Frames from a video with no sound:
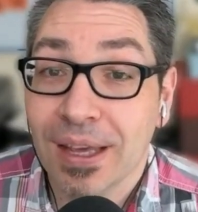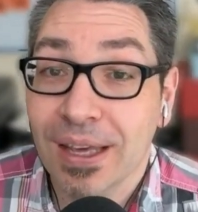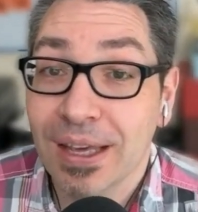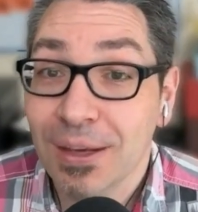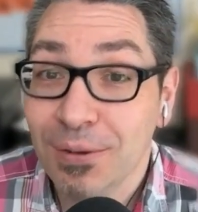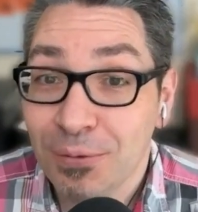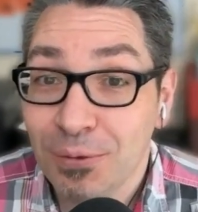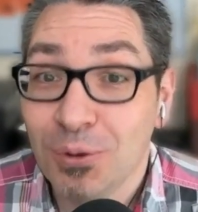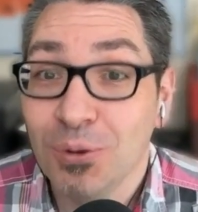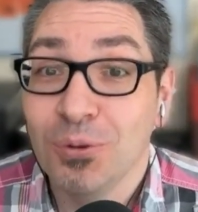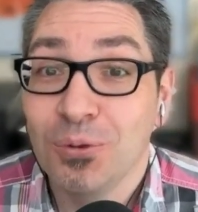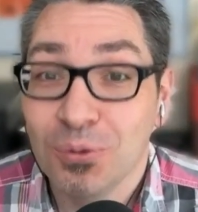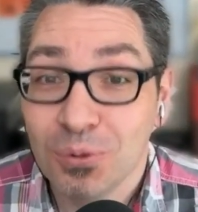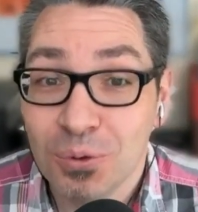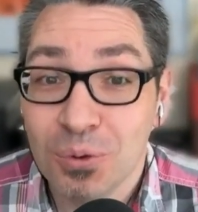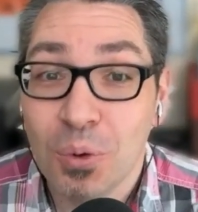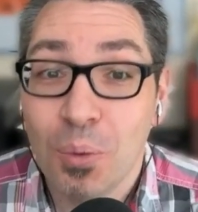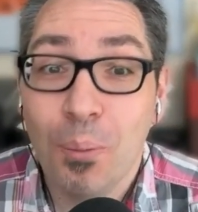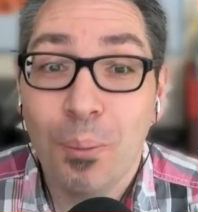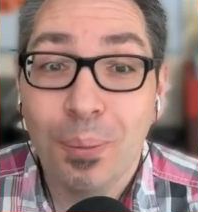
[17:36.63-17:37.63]
If you
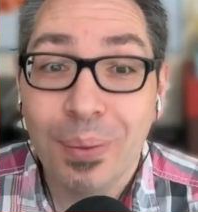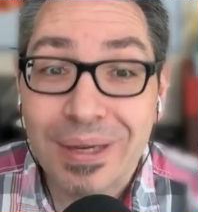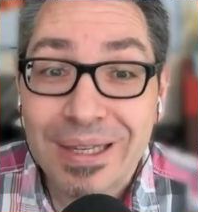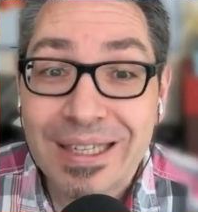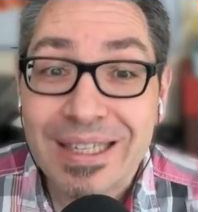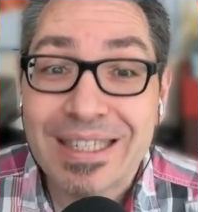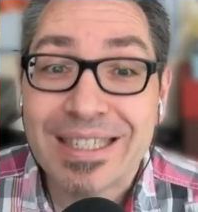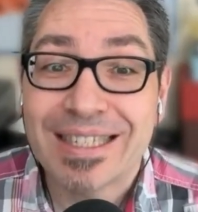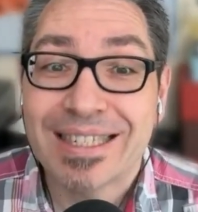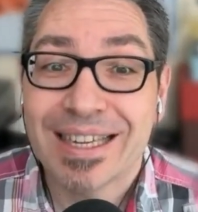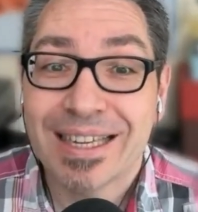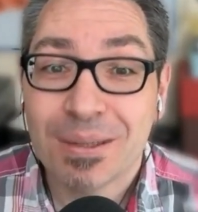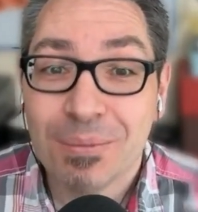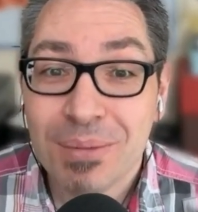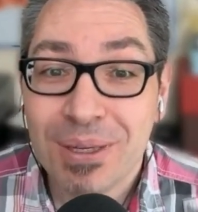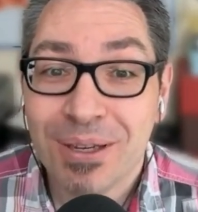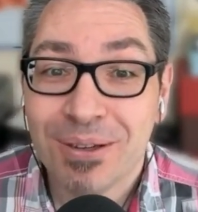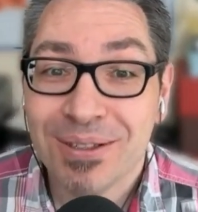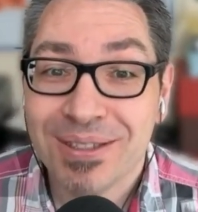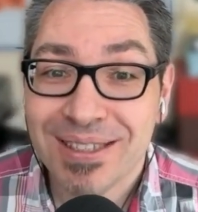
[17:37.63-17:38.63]
do, please send
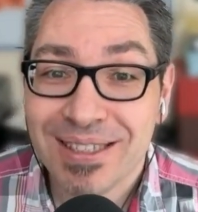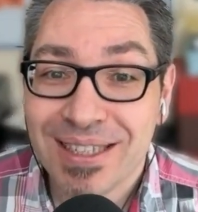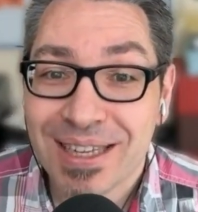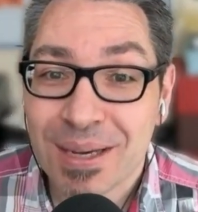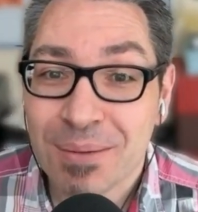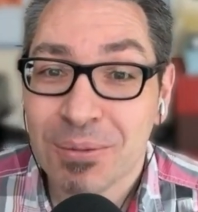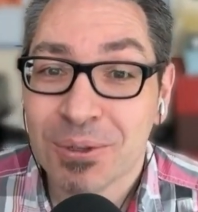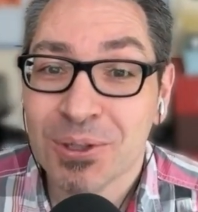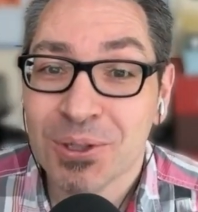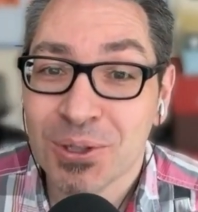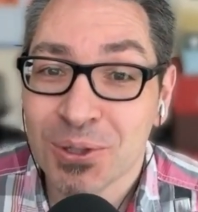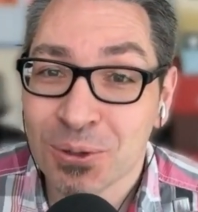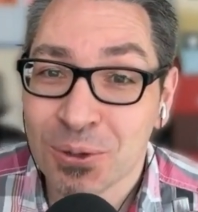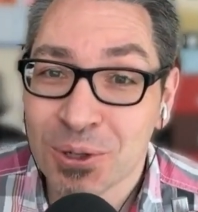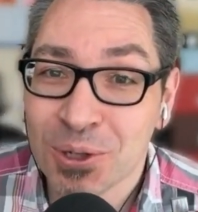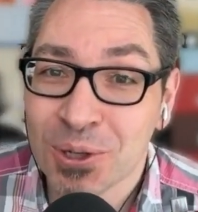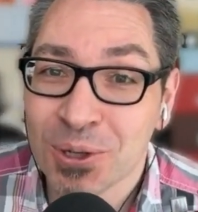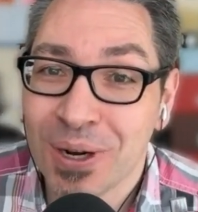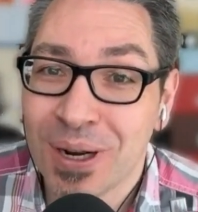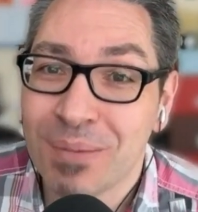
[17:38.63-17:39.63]
me a DM on
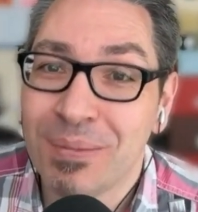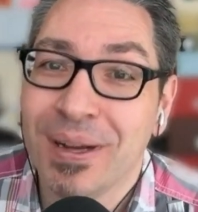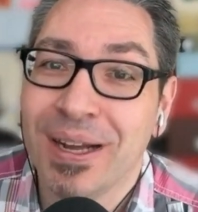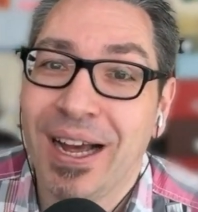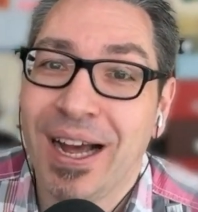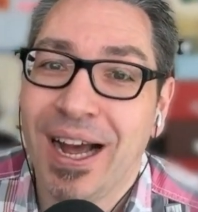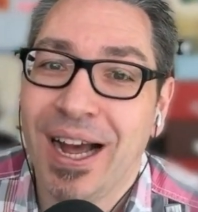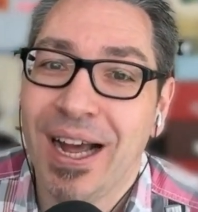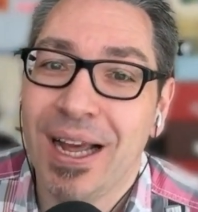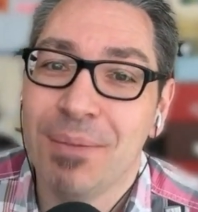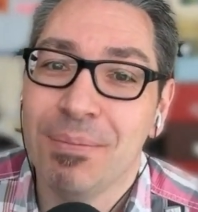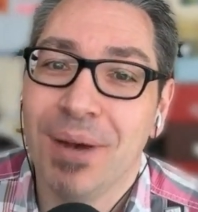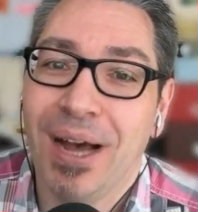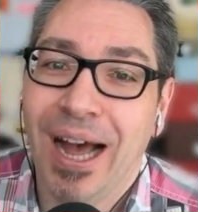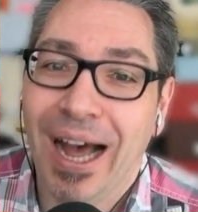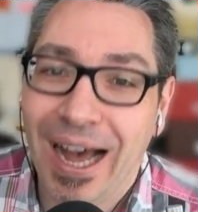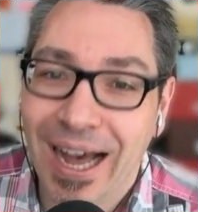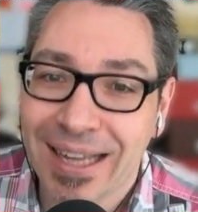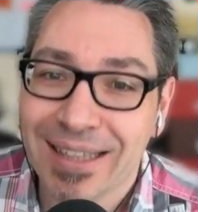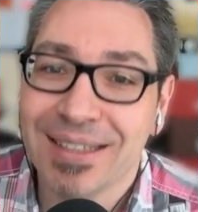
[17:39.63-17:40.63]
social. I'm, a,
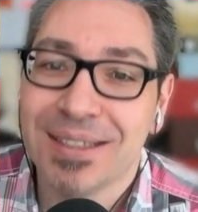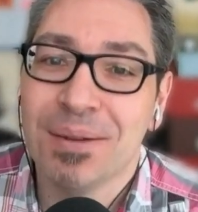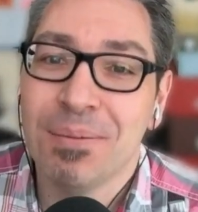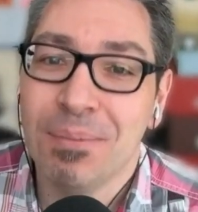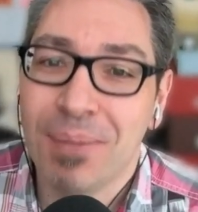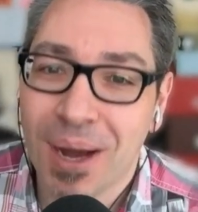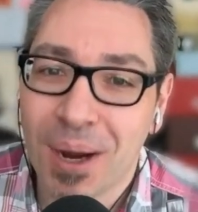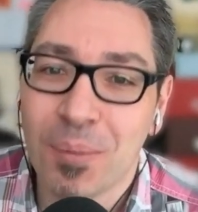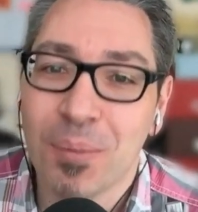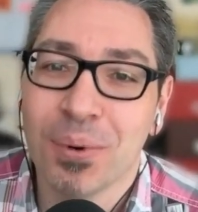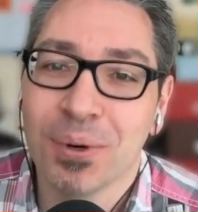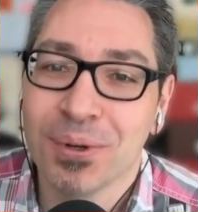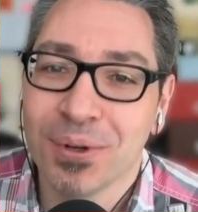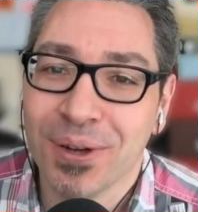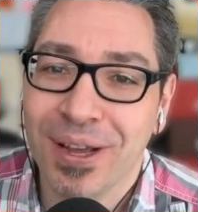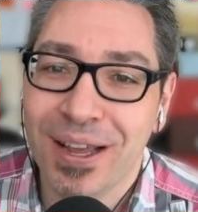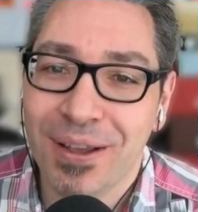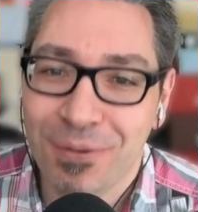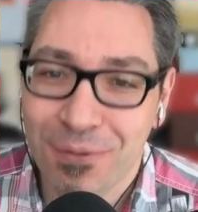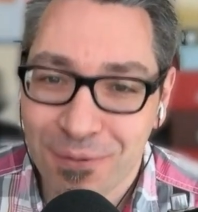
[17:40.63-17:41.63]
I'm at
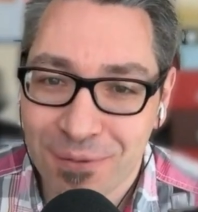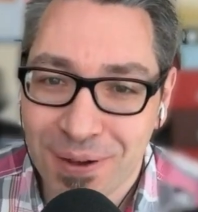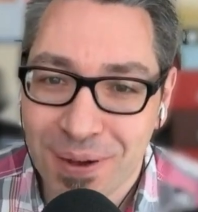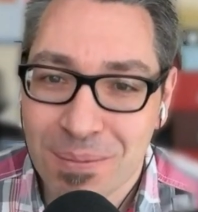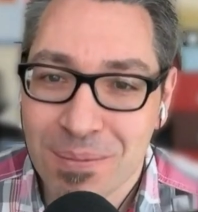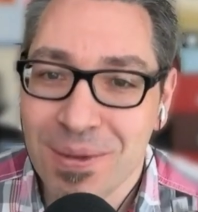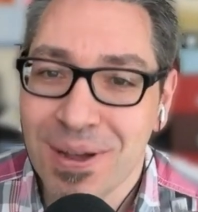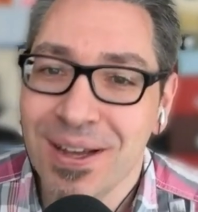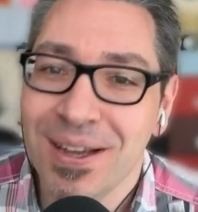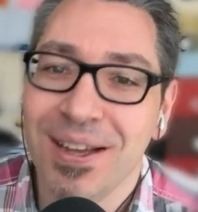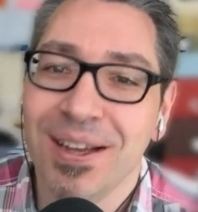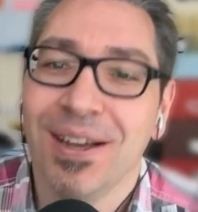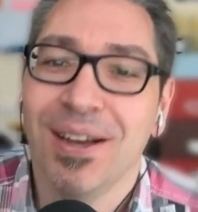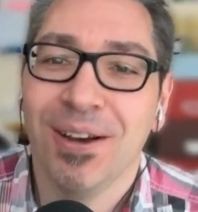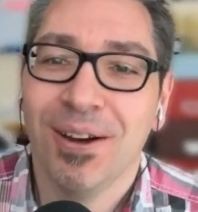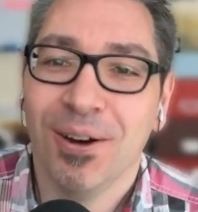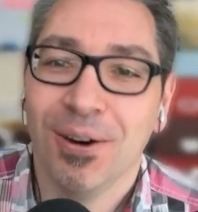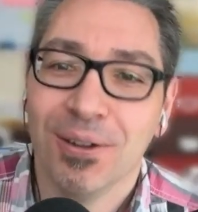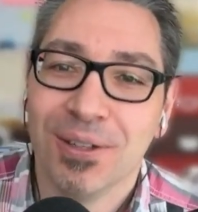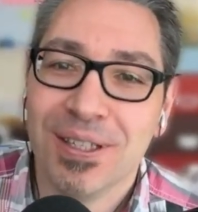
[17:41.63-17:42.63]
MacPreneur.fm
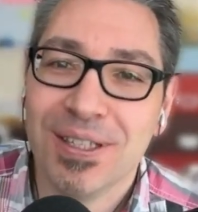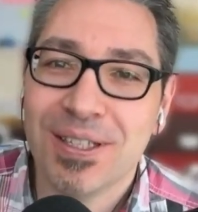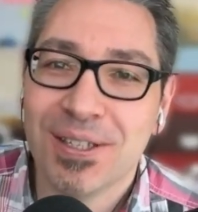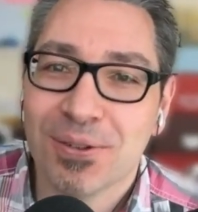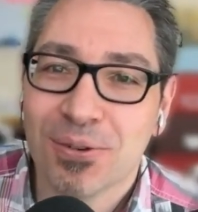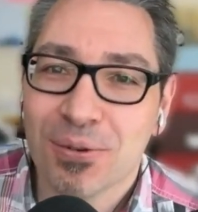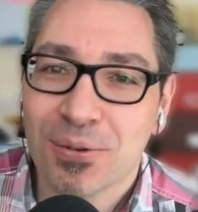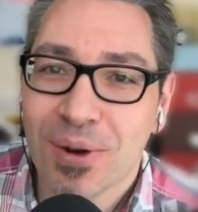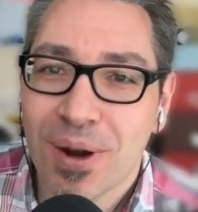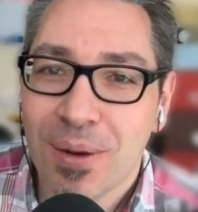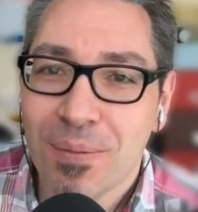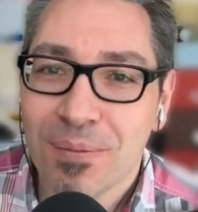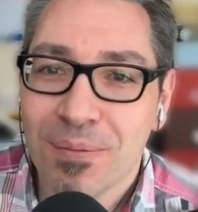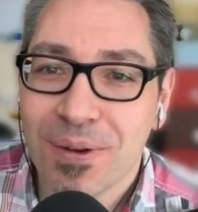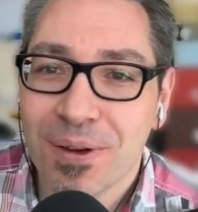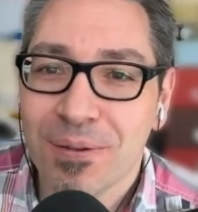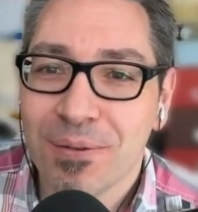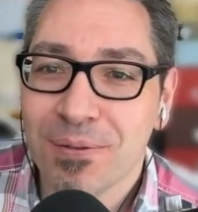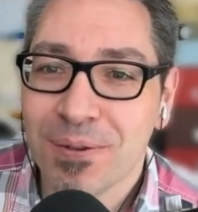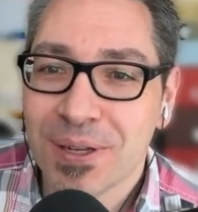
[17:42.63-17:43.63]
on
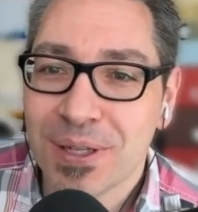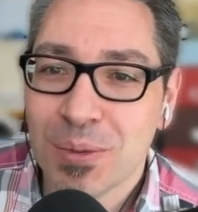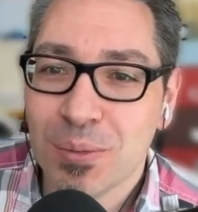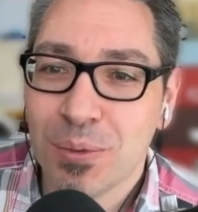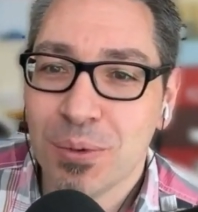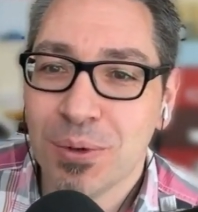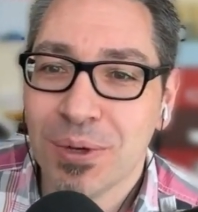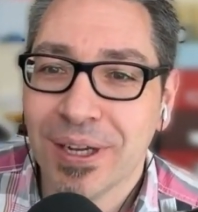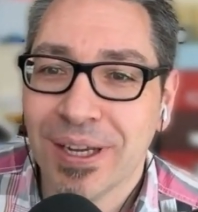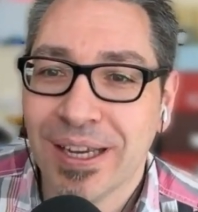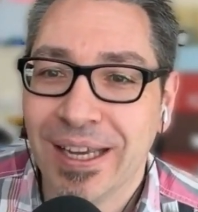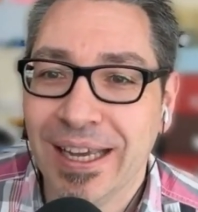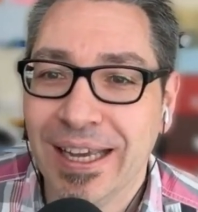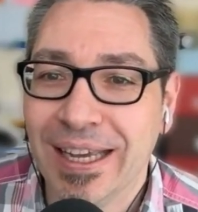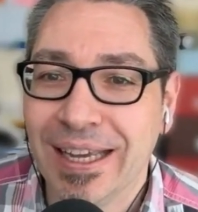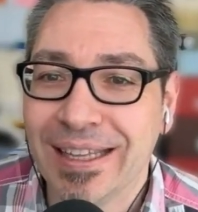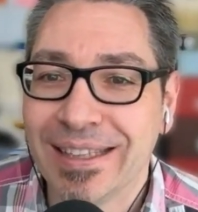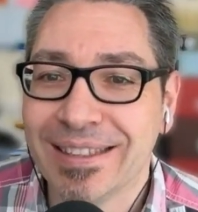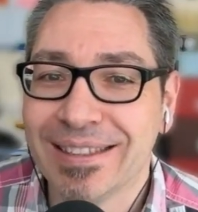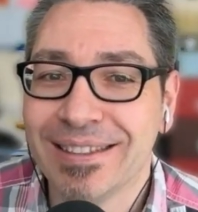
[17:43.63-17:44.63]
Instagram, Facebook,
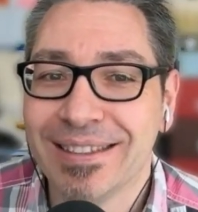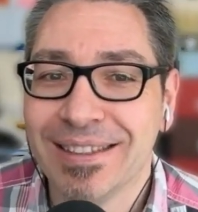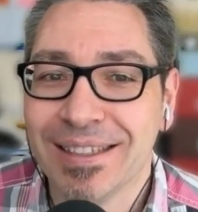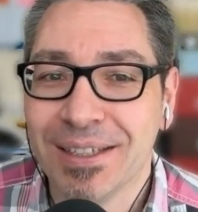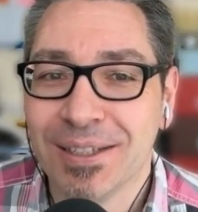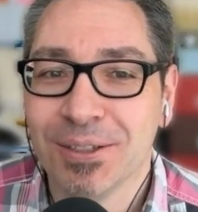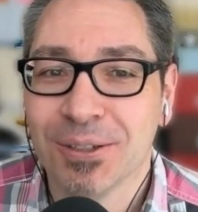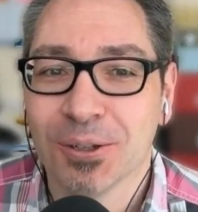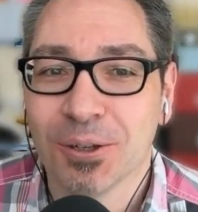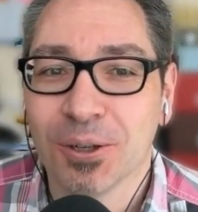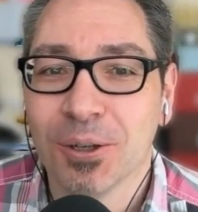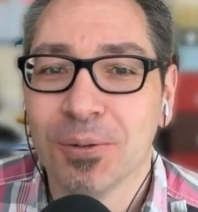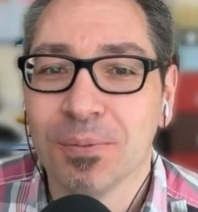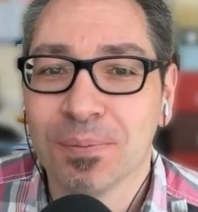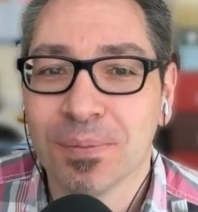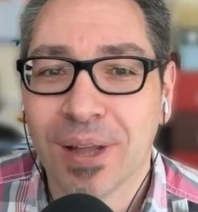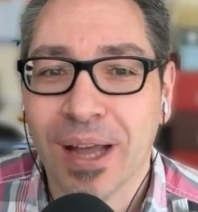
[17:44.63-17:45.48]
and TikTok.